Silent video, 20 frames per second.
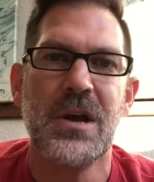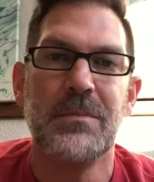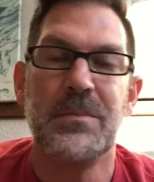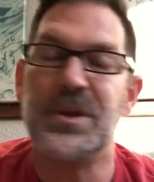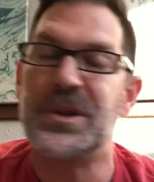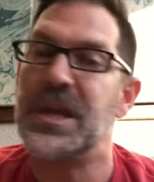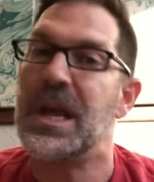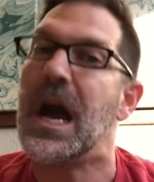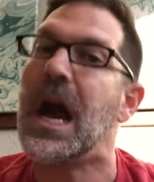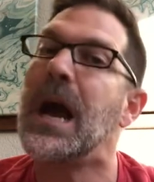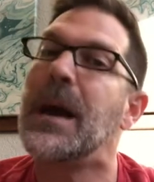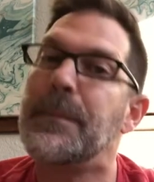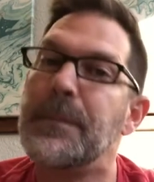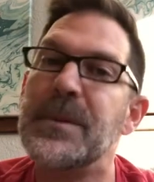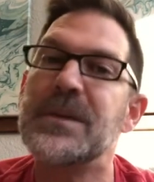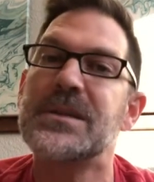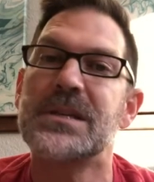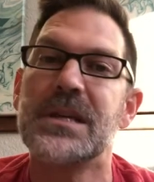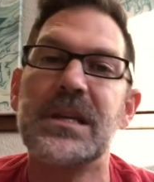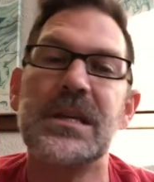But the
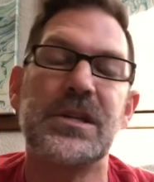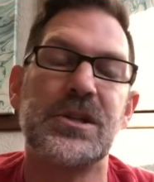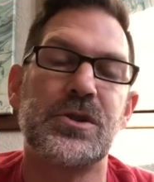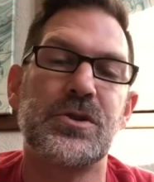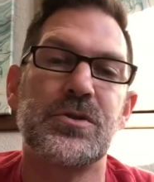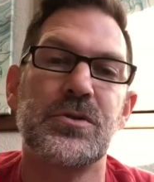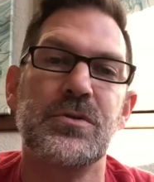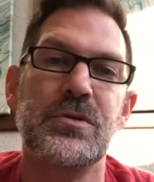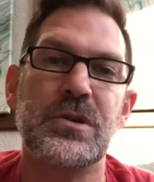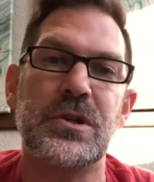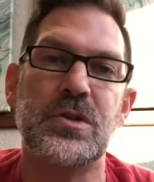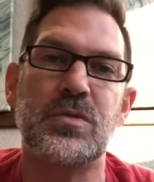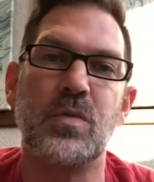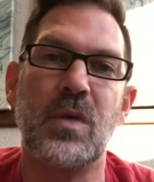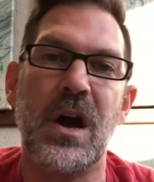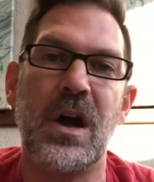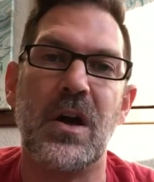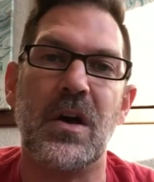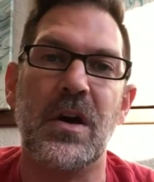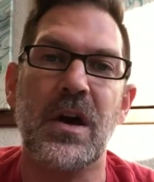opposite is true as
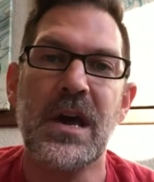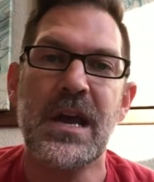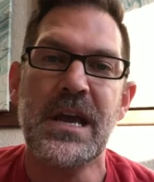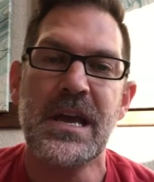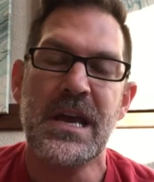well.